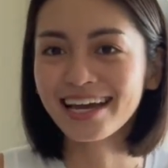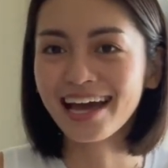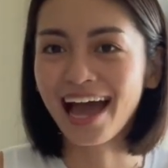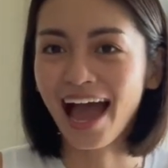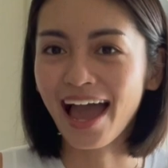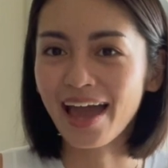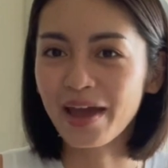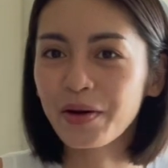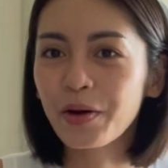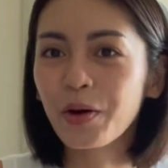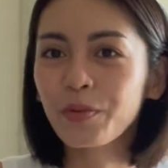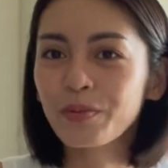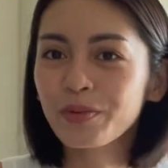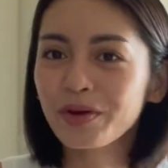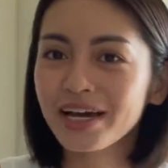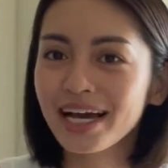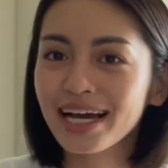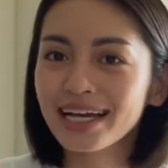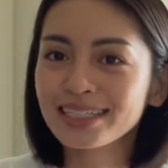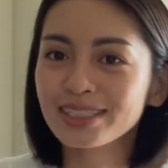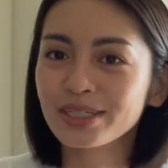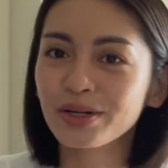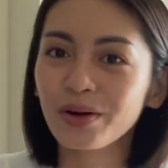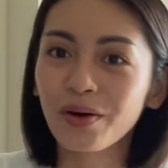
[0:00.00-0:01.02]
I hope you
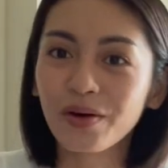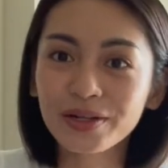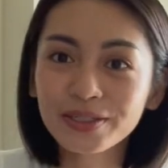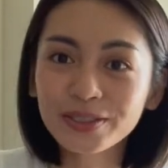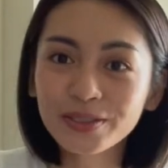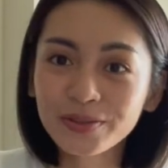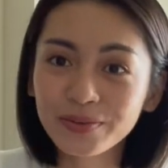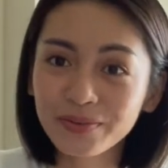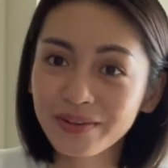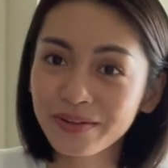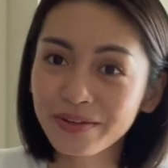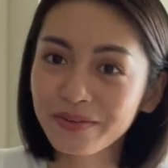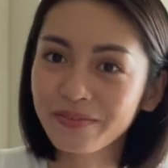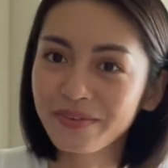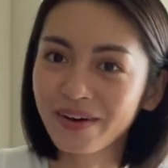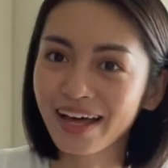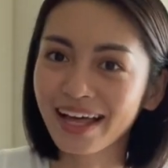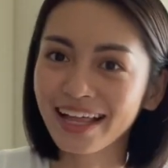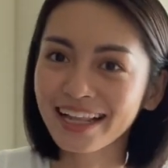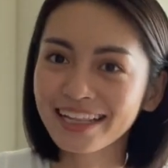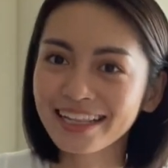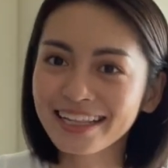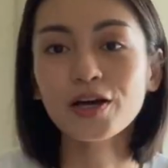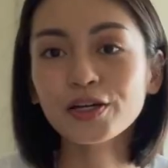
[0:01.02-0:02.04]
guys are all doing
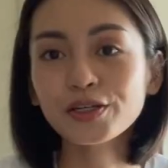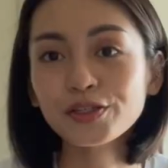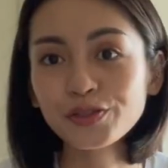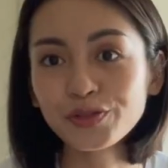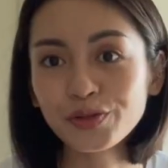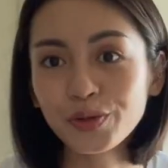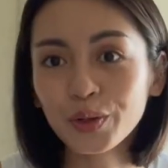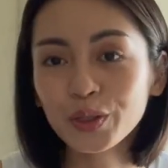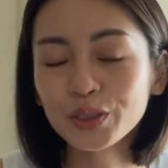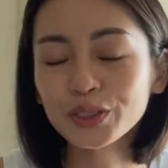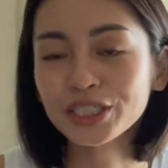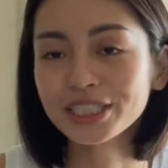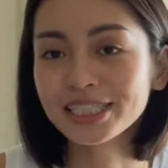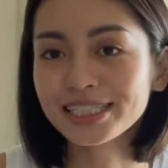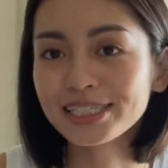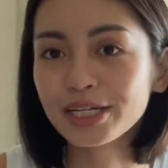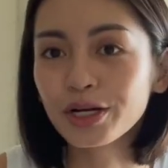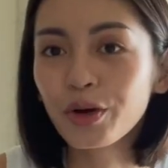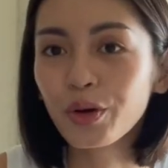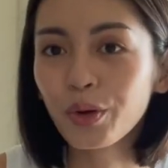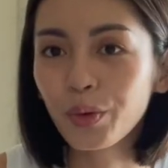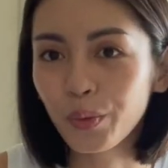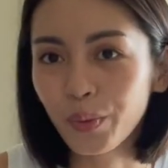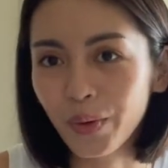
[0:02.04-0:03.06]
well. So just a
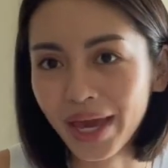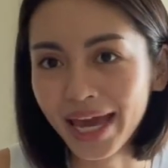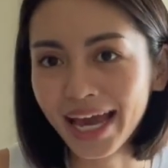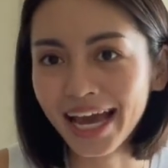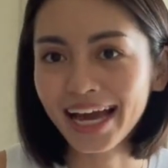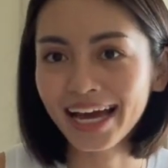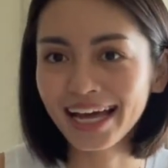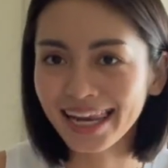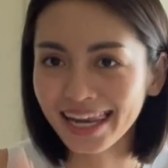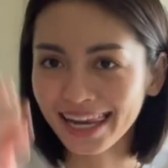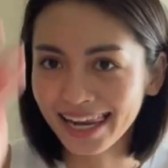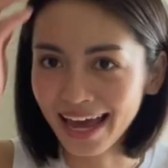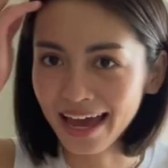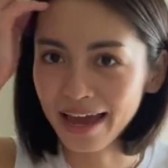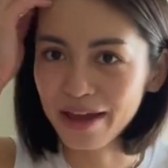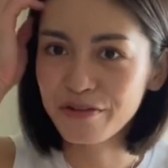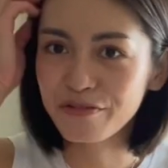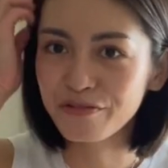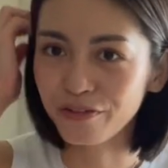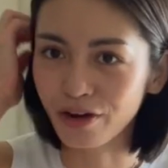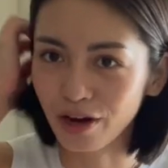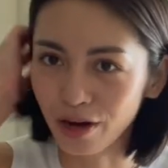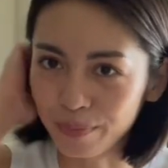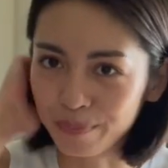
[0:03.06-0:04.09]
quick life
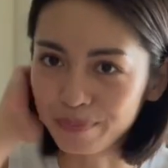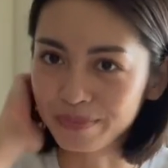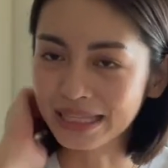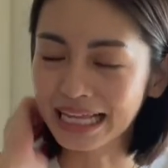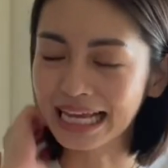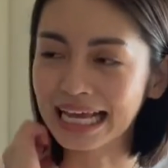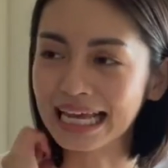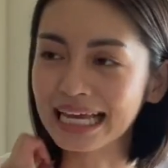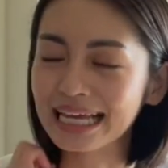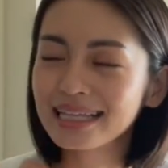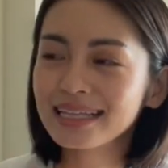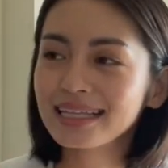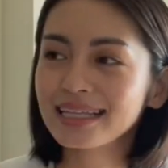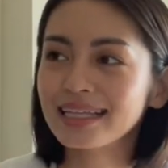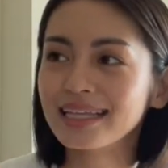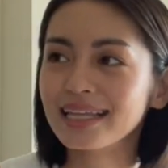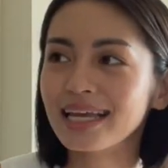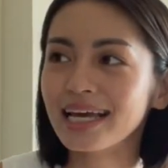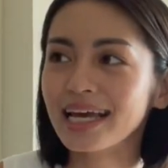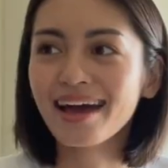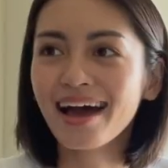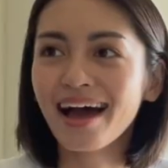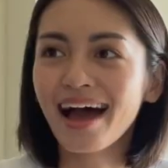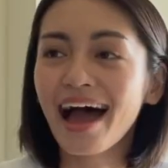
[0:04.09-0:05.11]
update.
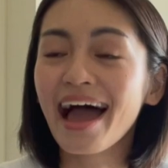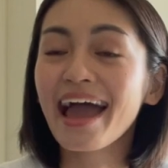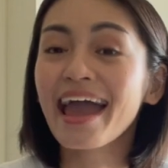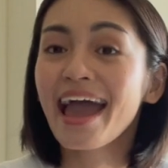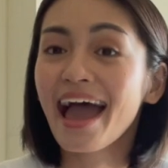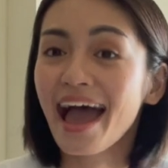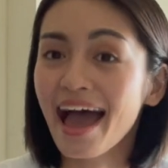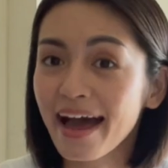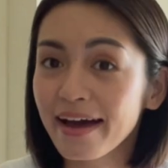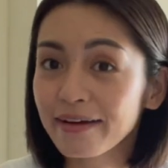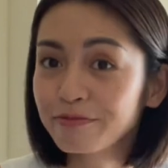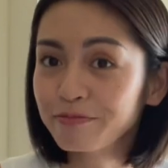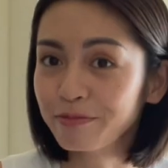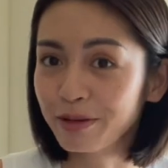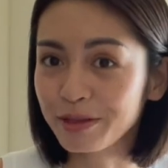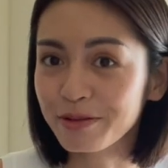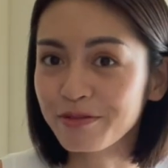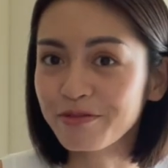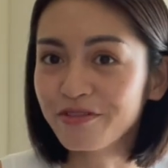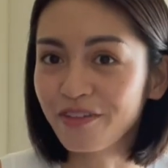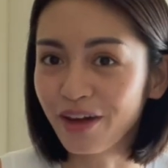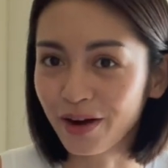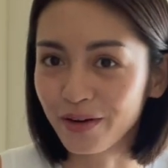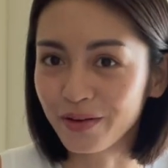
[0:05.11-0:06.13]
I have
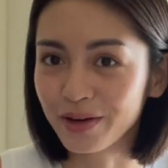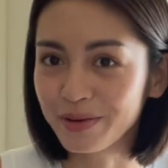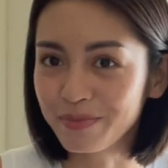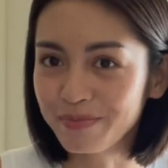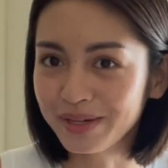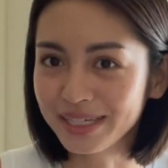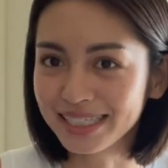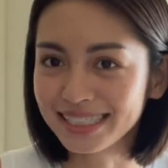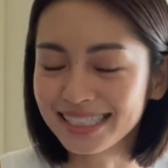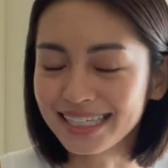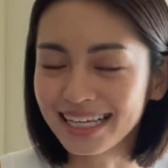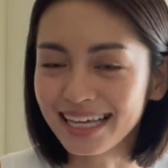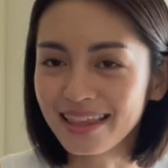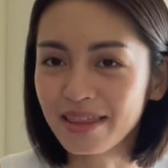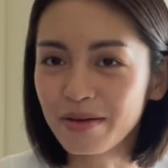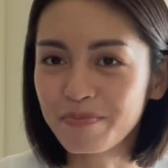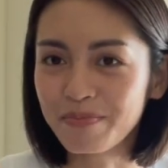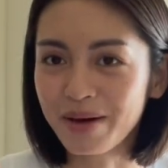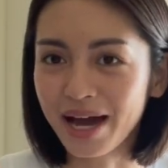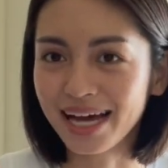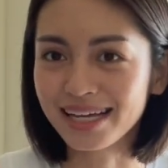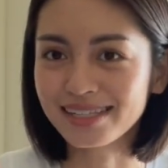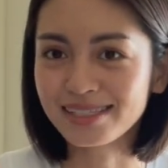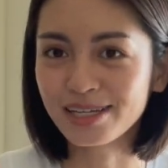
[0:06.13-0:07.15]
been very busy the
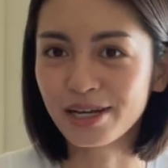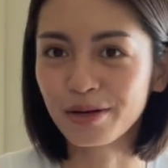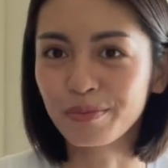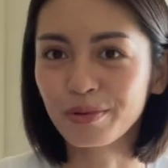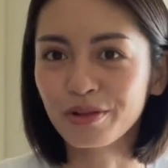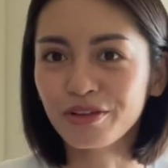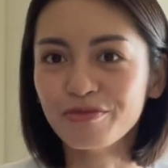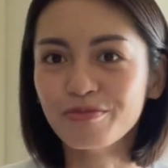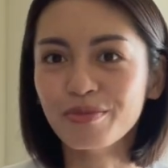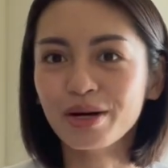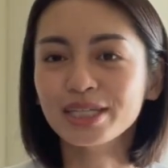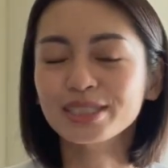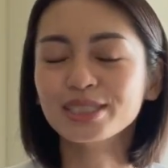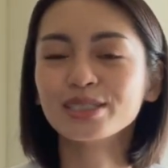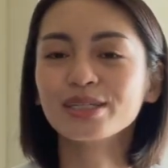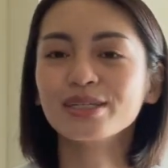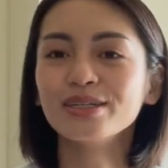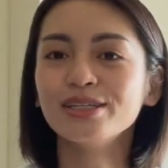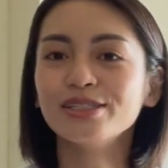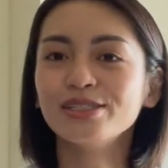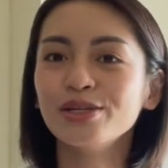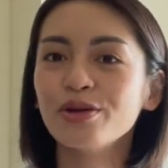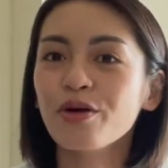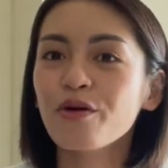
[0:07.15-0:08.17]
past couple of months
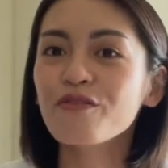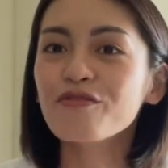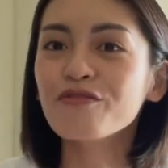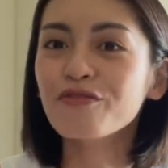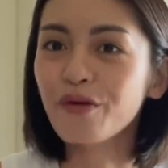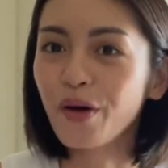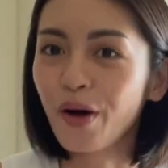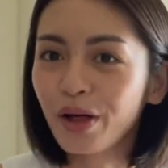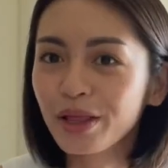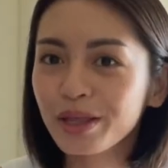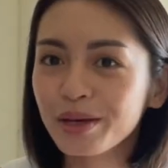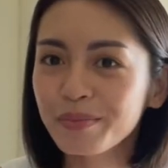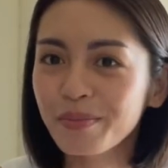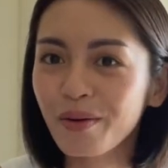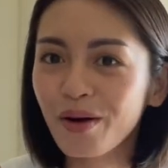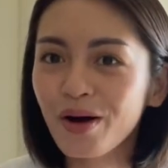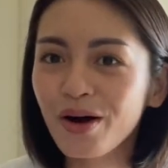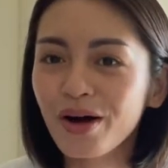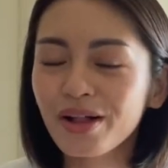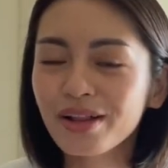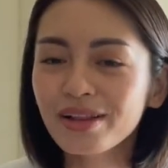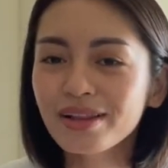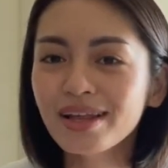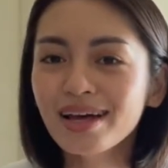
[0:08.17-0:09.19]
because, you know,
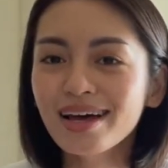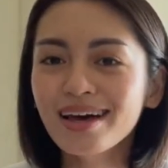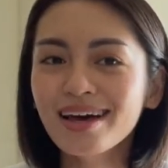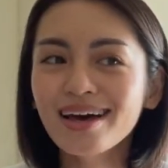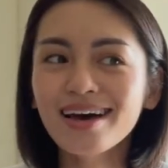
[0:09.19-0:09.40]
volleyball